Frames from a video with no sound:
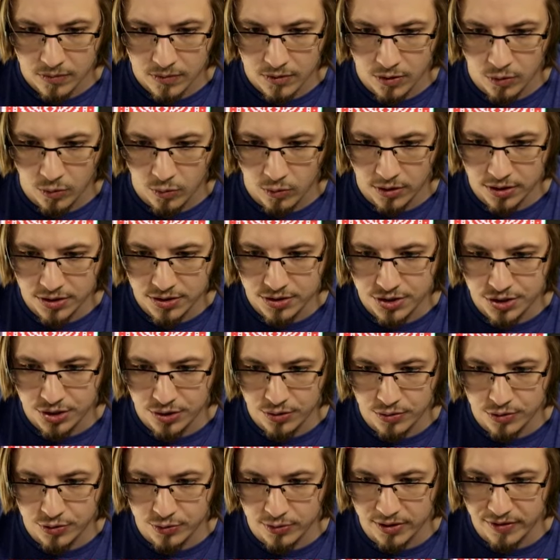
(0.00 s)
One, two,
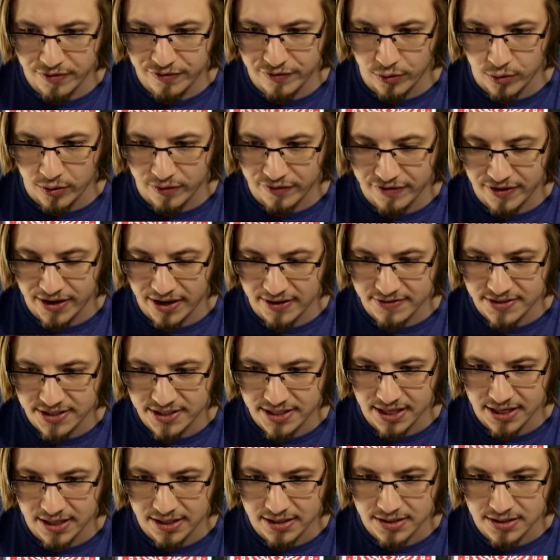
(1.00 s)
three, four, five,
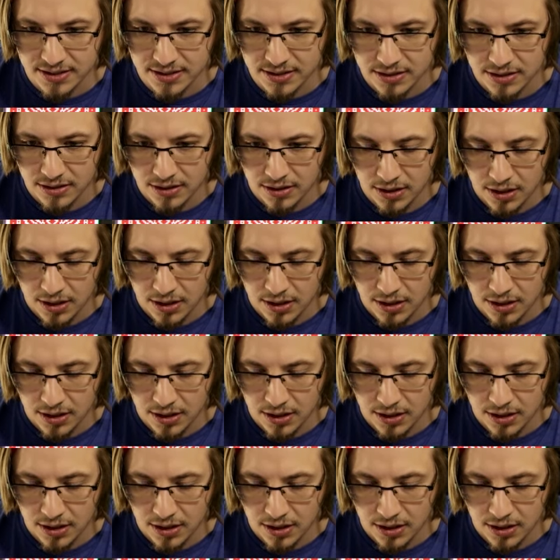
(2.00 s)
six.